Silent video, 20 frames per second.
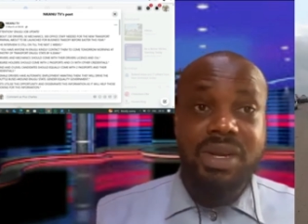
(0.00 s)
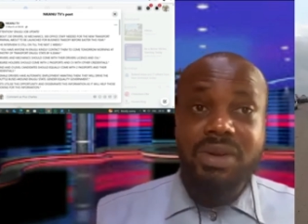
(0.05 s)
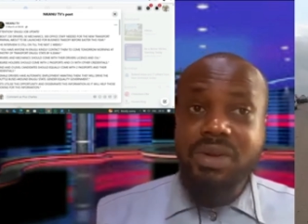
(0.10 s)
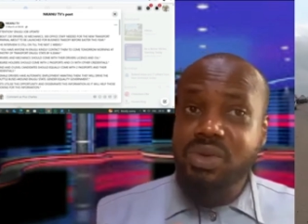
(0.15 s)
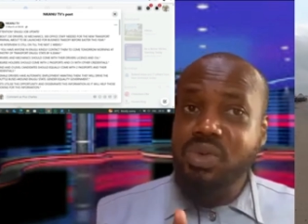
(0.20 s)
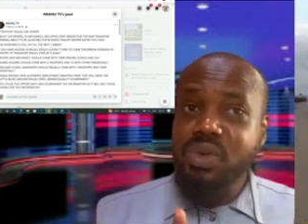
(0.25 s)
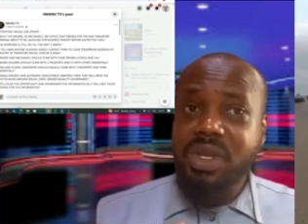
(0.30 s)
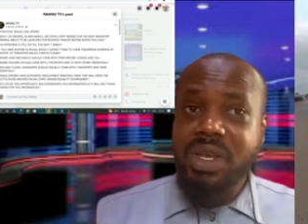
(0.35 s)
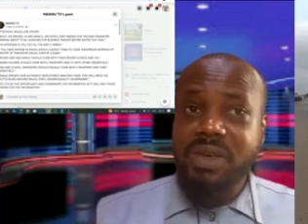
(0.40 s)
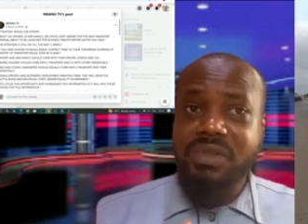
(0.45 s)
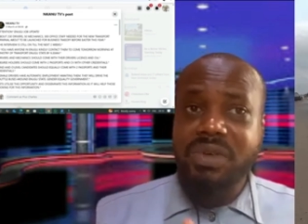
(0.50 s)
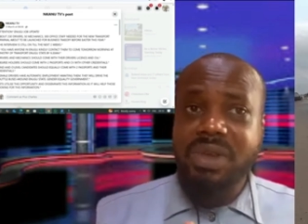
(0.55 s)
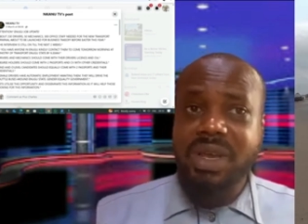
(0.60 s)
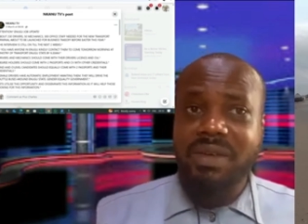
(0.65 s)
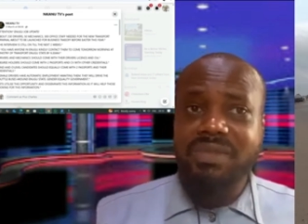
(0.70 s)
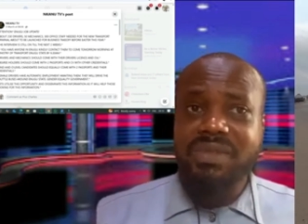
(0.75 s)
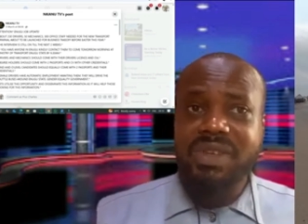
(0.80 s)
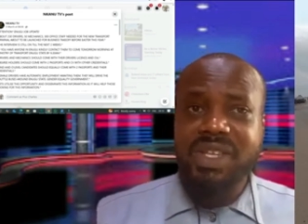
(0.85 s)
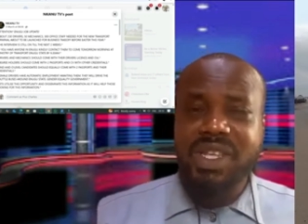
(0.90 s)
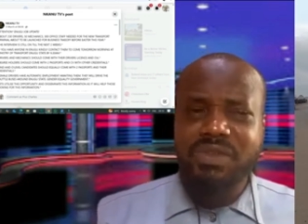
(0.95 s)
I don't know if
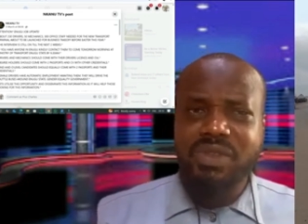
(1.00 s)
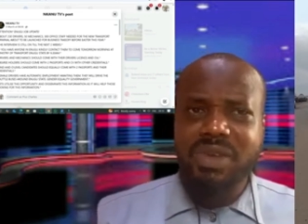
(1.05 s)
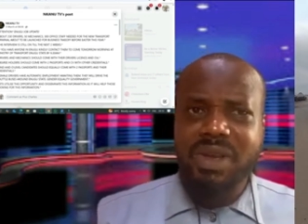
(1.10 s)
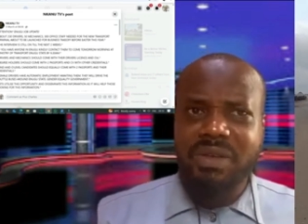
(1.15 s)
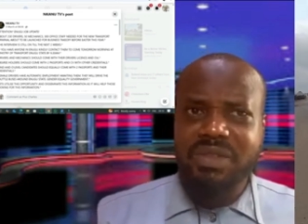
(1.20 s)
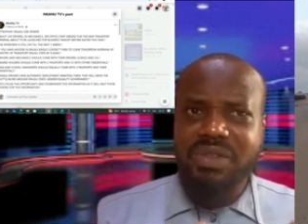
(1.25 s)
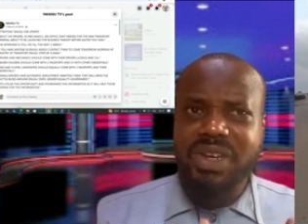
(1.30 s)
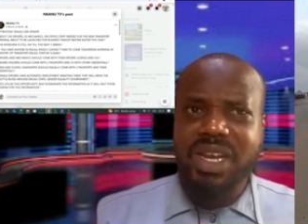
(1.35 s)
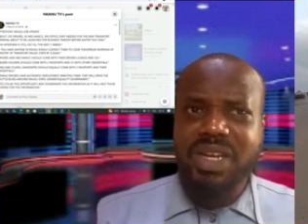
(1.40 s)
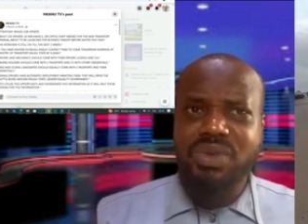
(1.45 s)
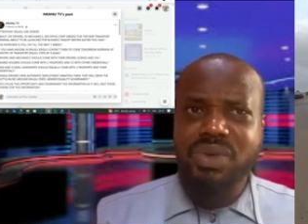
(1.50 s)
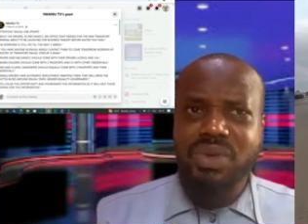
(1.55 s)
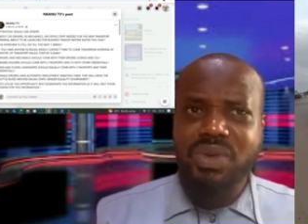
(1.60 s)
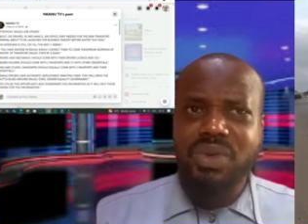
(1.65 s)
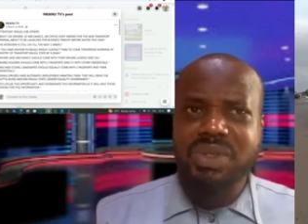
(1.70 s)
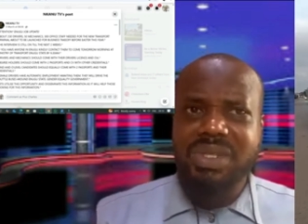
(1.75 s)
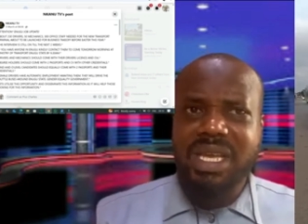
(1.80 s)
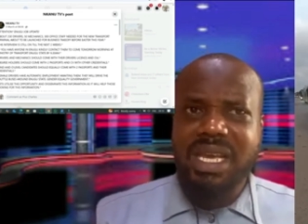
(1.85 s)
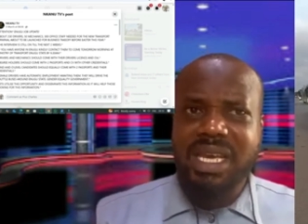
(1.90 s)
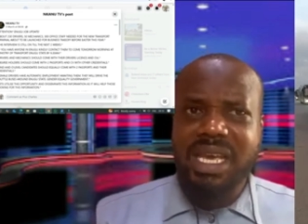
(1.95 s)
you have tried to
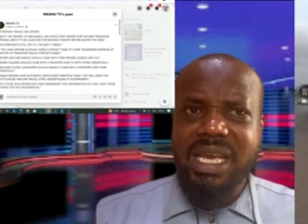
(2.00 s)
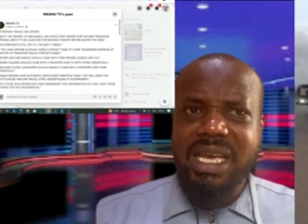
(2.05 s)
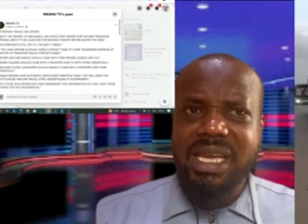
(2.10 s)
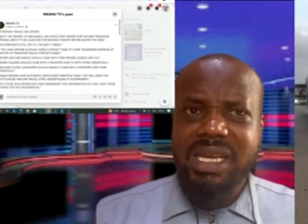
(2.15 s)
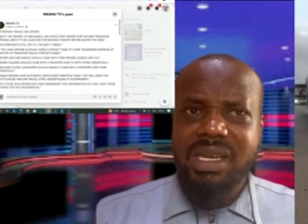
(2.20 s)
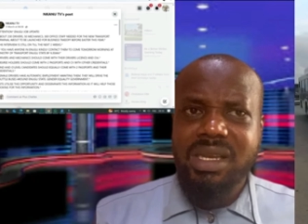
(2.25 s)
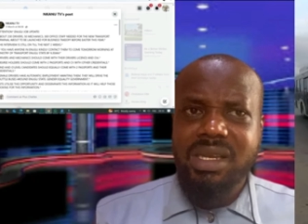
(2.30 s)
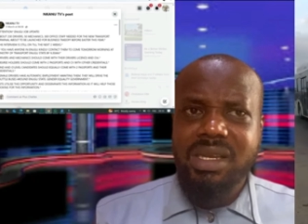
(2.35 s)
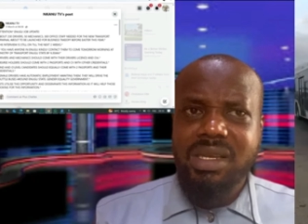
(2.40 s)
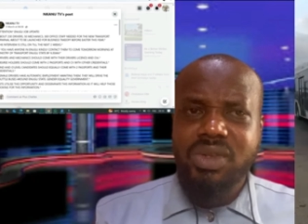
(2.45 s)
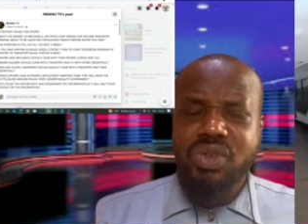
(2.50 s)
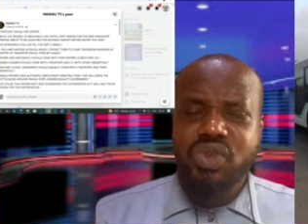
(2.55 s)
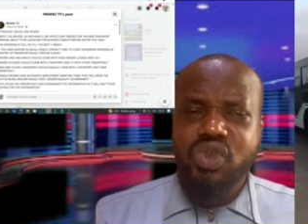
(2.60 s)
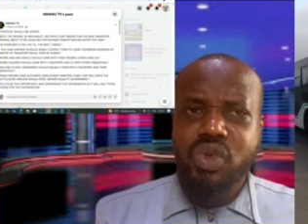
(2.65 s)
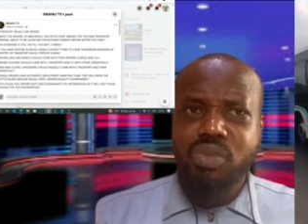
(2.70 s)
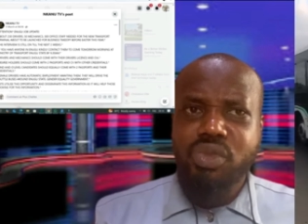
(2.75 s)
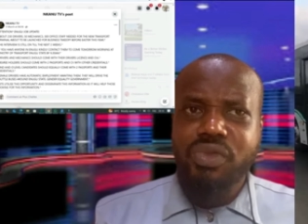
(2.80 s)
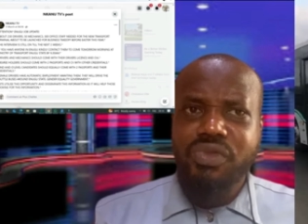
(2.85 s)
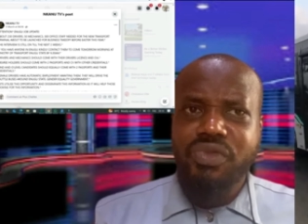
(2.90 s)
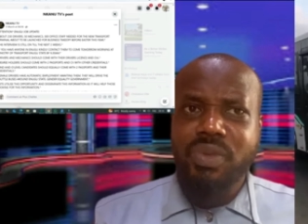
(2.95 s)
use keke
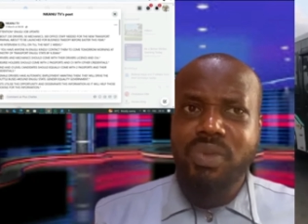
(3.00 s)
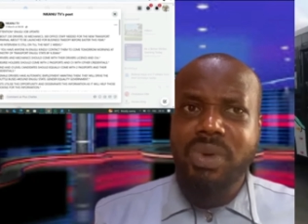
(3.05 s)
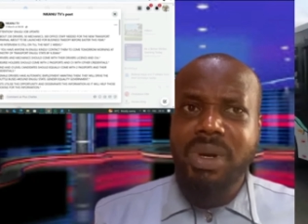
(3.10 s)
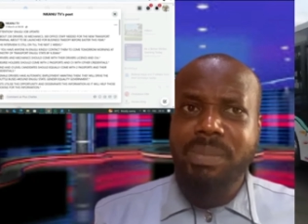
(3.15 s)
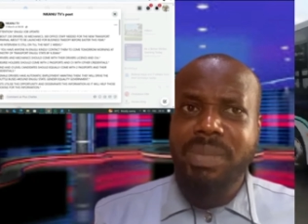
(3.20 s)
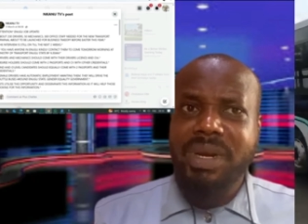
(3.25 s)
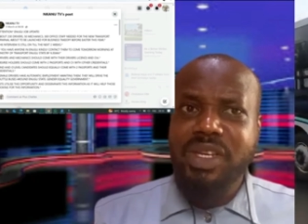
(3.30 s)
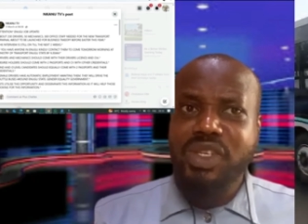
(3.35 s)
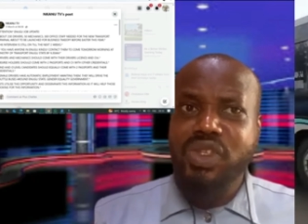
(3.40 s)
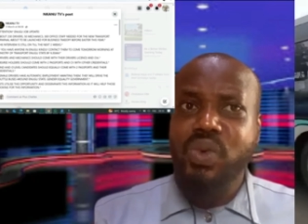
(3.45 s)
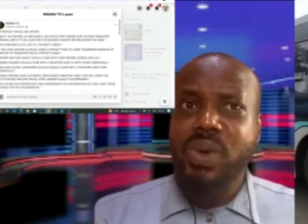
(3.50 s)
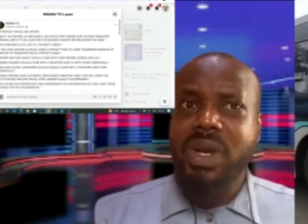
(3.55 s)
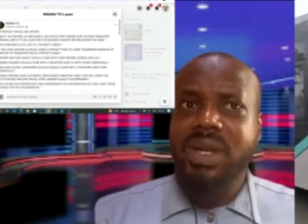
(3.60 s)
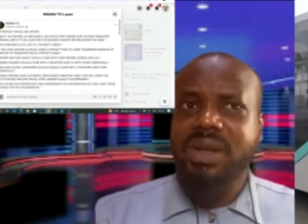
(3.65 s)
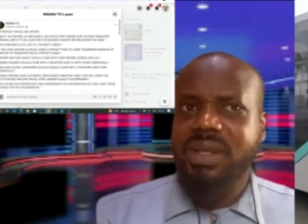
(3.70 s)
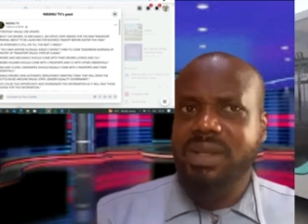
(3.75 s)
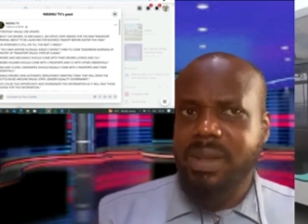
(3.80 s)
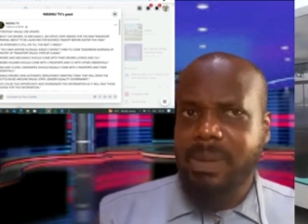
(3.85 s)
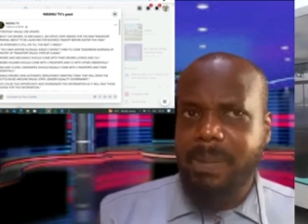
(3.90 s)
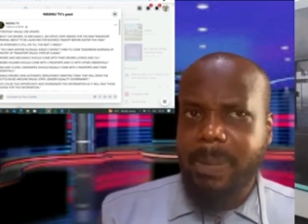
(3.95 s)
to move from one place to
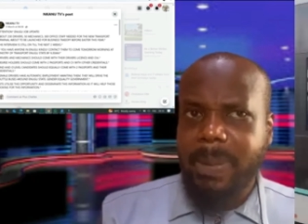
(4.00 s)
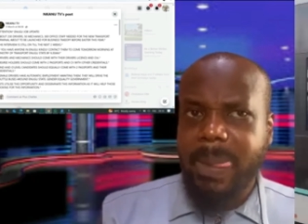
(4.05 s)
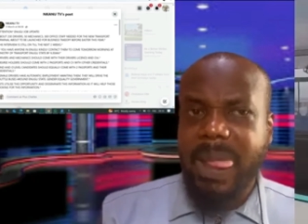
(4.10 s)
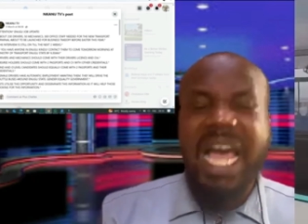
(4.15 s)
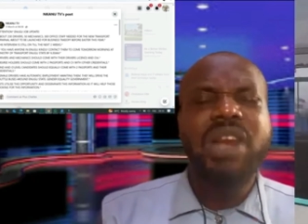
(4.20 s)
another.